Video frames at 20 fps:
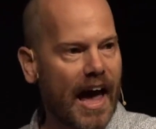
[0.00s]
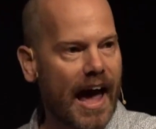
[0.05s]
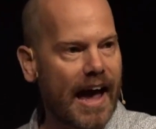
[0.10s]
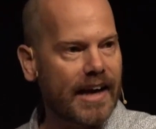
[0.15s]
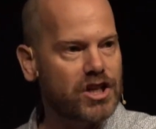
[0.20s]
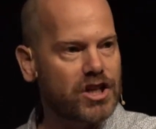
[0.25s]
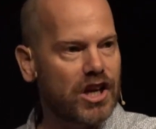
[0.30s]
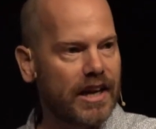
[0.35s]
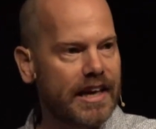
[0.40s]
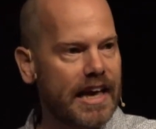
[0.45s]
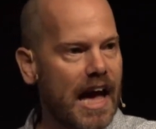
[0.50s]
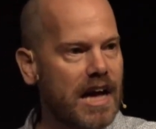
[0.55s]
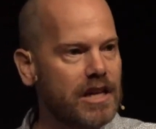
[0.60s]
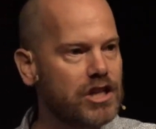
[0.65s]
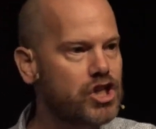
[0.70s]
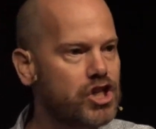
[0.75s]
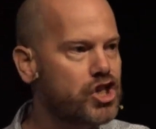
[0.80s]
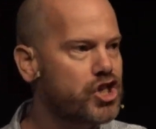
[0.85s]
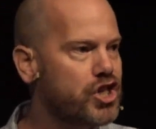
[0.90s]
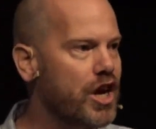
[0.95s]
actually
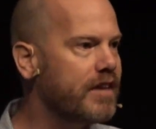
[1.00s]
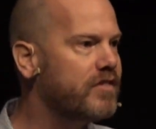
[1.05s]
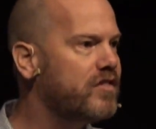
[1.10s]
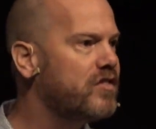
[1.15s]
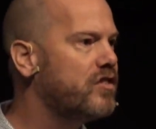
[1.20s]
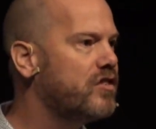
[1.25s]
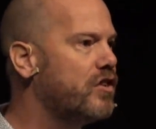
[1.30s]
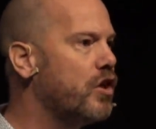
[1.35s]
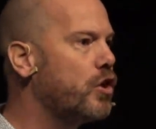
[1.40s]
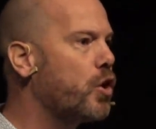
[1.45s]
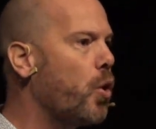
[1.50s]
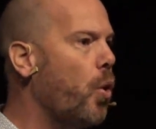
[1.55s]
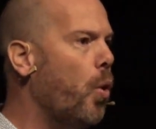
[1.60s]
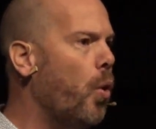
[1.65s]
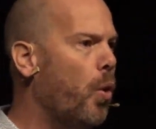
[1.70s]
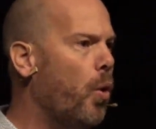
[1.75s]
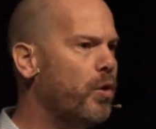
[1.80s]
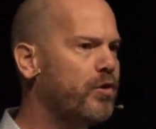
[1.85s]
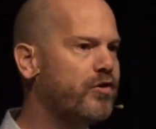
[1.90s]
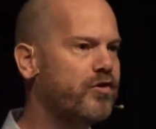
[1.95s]
adjust the
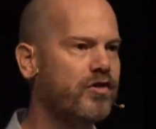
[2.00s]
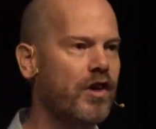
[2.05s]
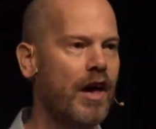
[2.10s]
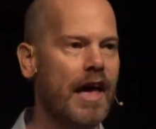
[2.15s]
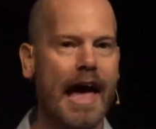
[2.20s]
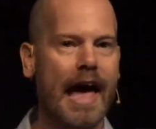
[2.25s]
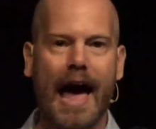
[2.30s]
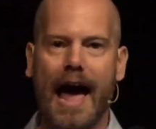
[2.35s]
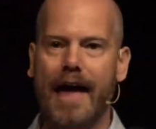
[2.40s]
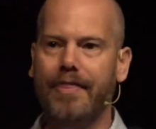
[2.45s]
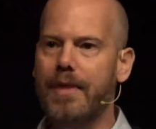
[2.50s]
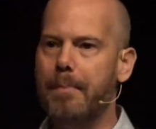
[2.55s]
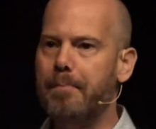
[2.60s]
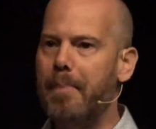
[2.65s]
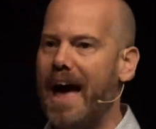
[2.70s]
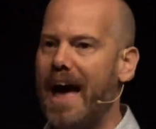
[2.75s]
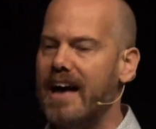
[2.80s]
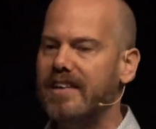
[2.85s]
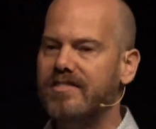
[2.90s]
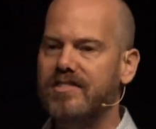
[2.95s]
course and the
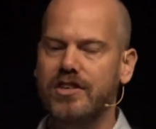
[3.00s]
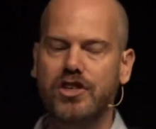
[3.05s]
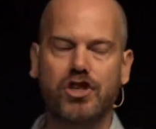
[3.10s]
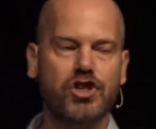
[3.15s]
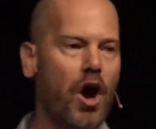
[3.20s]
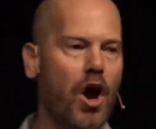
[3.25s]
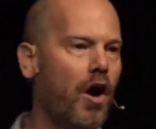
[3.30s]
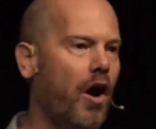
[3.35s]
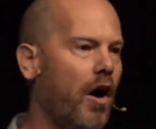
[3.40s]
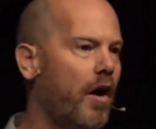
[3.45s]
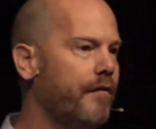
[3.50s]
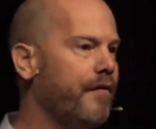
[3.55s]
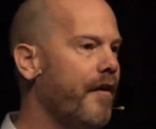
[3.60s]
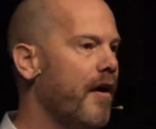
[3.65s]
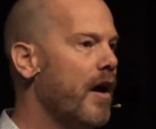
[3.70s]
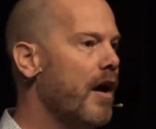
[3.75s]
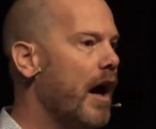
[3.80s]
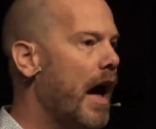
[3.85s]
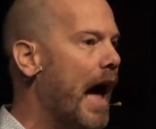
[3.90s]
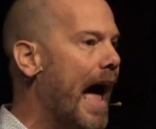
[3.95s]
passage of
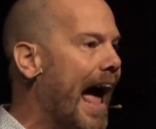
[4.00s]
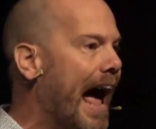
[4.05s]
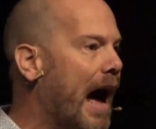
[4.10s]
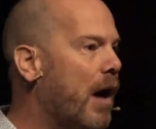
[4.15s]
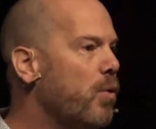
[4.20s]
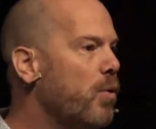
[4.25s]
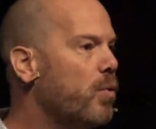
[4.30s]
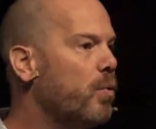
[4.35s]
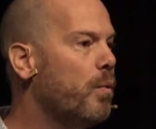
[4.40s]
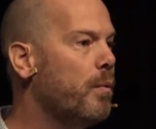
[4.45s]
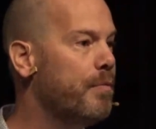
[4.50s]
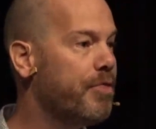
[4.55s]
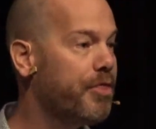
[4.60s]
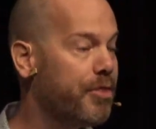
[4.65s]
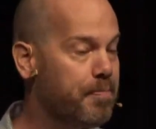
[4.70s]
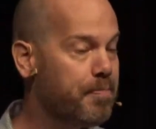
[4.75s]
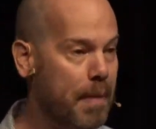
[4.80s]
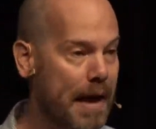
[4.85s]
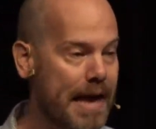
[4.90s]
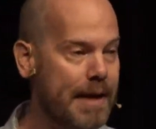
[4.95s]
how
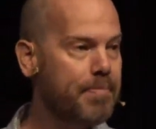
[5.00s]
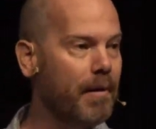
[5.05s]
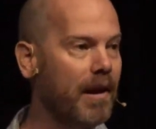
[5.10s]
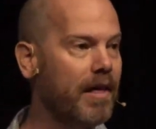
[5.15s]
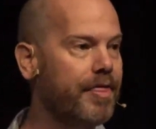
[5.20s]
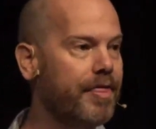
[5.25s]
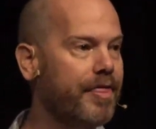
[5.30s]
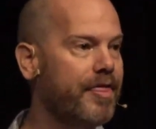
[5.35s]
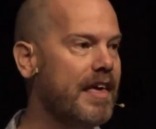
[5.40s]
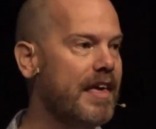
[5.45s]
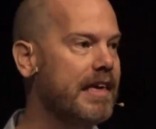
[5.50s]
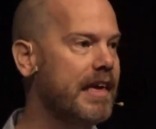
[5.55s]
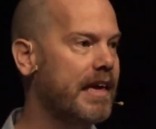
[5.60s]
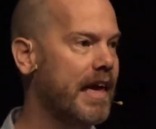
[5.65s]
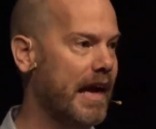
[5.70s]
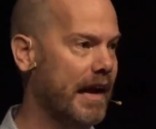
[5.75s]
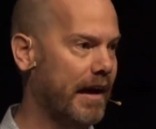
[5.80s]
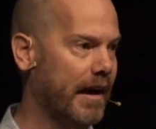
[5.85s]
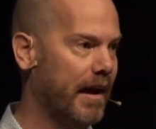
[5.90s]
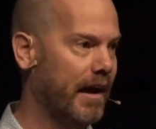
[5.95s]
people are
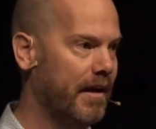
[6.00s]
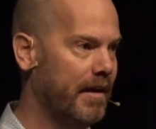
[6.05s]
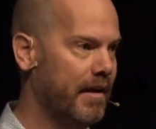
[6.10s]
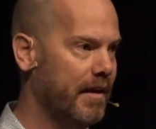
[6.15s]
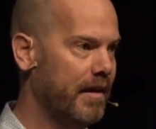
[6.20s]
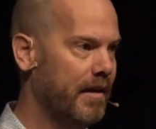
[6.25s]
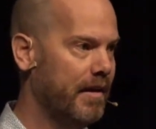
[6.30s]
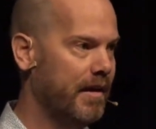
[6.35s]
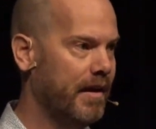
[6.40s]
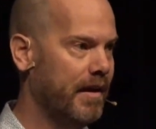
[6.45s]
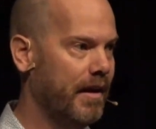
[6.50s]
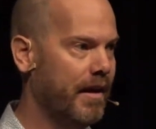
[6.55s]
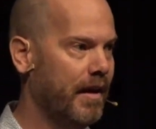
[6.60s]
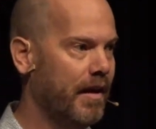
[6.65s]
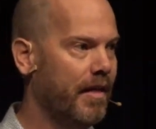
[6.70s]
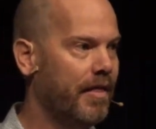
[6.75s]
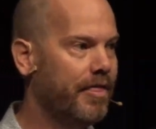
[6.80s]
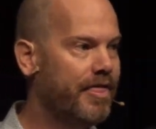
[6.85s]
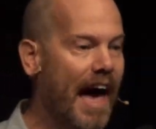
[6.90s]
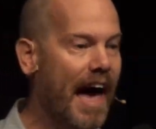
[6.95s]
thinking
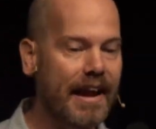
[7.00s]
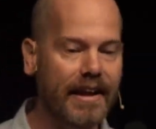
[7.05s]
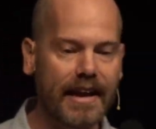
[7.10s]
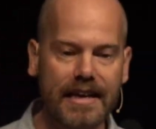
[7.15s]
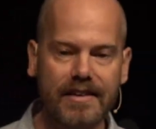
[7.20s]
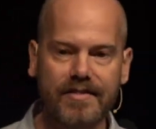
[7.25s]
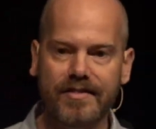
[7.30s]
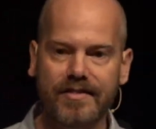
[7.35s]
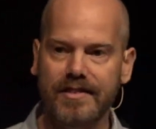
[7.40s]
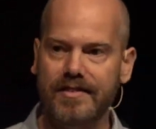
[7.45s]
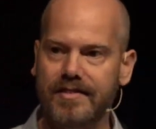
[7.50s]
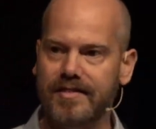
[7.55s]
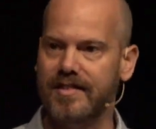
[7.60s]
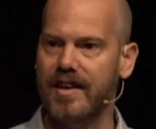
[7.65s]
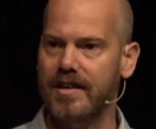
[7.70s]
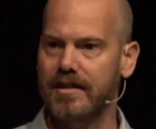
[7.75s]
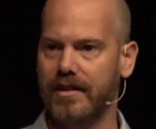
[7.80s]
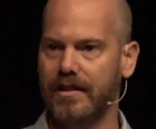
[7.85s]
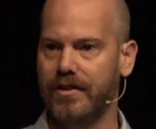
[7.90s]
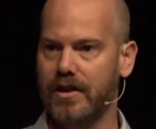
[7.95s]
That is the
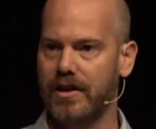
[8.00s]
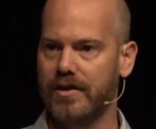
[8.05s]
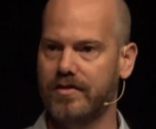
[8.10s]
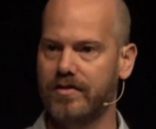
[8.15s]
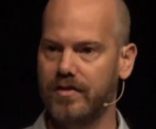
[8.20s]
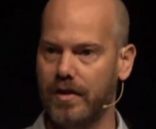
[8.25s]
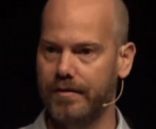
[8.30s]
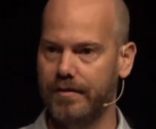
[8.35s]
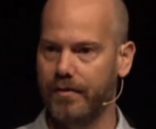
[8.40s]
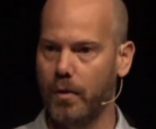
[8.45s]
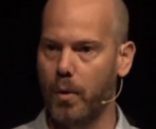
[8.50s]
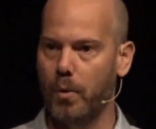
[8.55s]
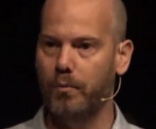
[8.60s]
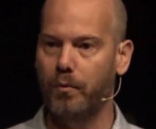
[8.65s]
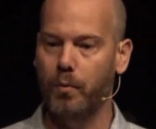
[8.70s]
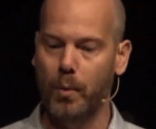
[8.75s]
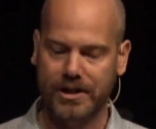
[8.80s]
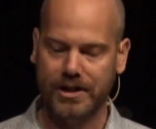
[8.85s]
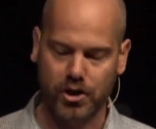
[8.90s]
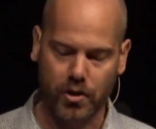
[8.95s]
subtleness
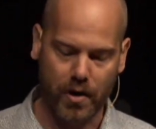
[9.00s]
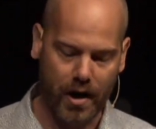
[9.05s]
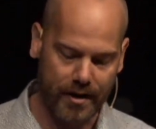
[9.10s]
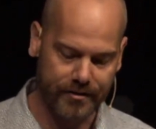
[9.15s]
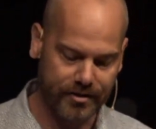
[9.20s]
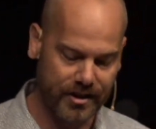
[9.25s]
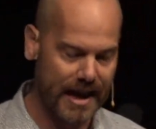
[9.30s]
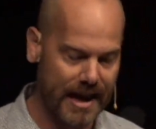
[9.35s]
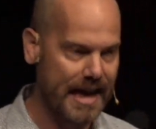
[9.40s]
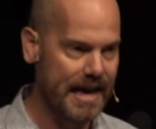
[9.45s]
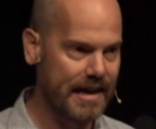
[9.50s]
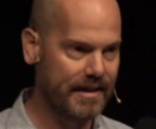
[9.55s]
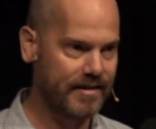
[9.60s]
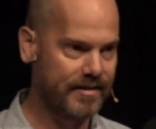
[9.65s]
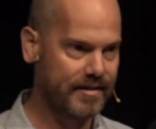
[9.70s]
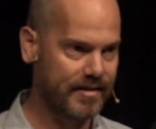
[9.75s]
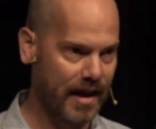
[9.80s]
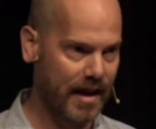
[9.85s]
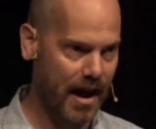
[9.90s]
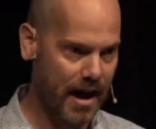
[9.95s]
of witchcraft
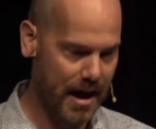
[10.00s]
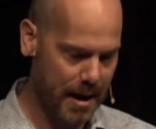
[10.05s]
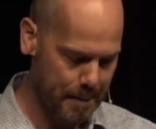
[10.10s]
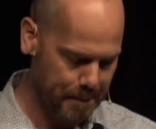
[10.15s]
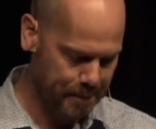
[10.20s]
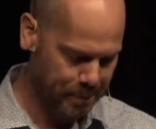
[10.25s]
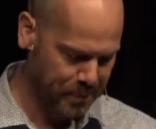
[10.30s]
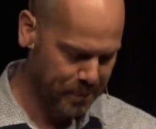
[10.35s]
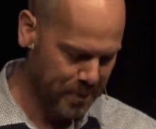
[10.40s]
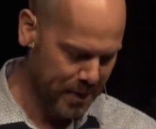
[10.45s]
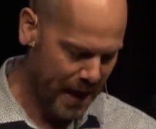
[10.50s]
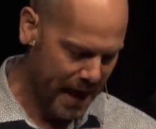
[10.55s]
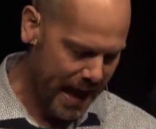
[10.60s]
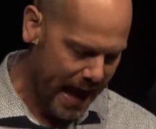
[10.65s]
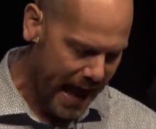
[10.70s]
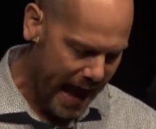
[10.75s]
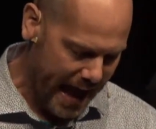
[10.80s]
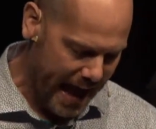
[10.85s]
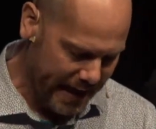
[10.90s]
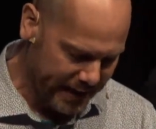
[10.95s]
is.
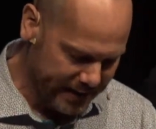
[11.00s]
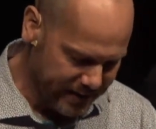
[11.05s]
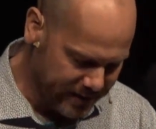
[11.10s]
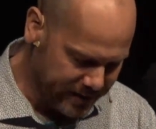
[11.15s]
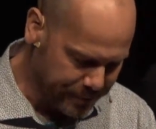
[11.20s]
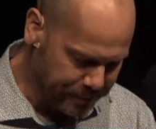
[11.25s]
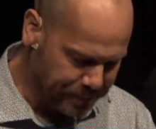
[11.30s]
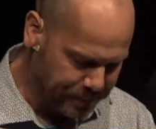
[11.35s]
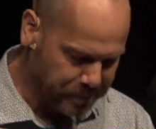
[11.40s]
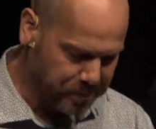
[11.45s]
And